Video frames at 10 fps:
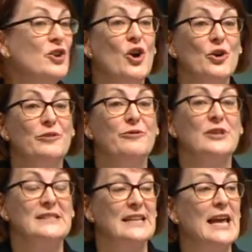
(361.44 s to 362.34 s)
known for
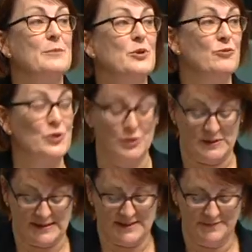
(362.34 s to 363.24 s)
its Labor
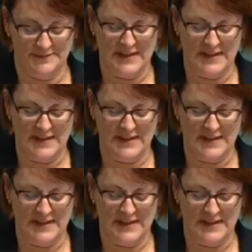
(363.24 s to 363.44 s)
roots.